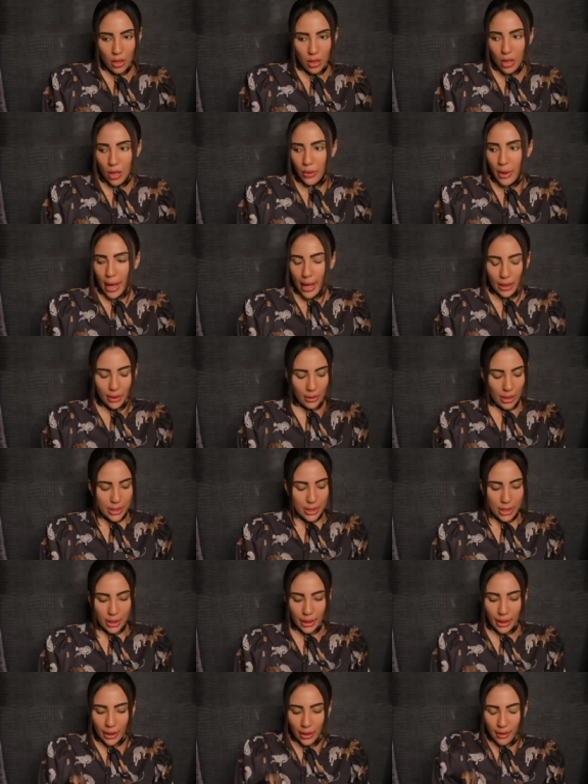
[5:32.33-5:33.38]
Okay,
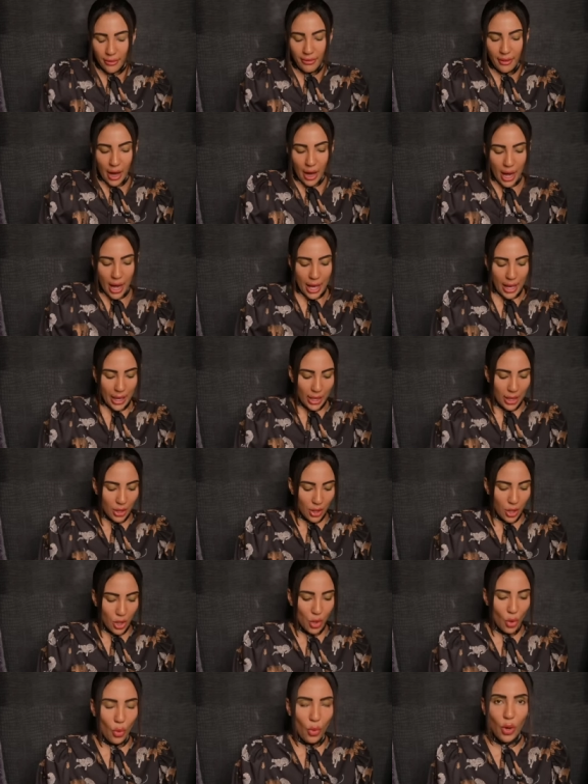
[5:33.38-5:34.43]
let's clarify
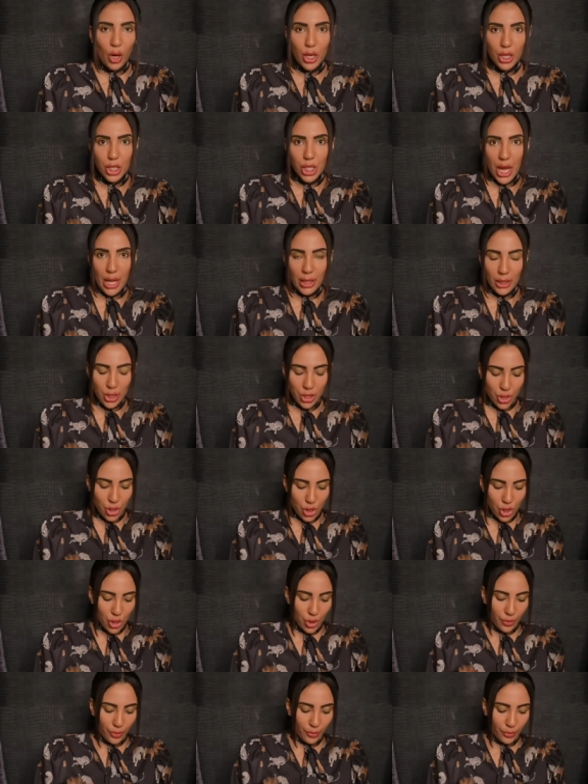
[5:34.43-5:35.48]
your
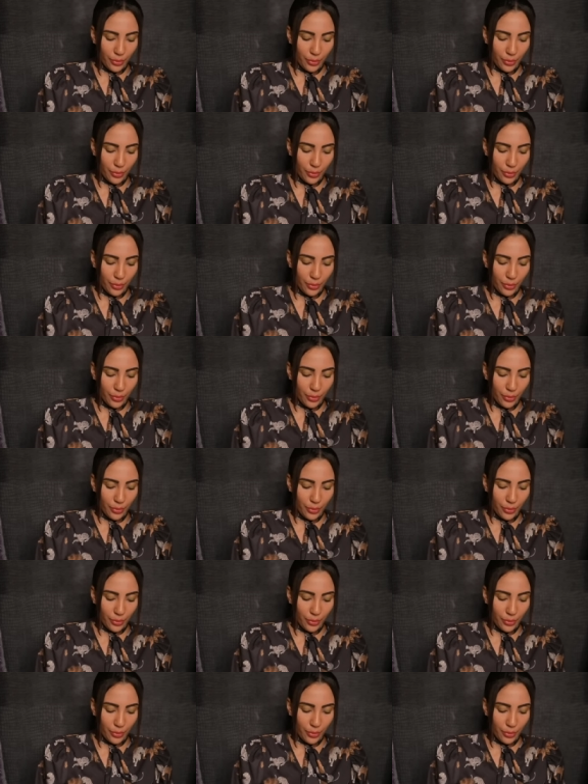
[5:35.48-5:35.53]
challenge.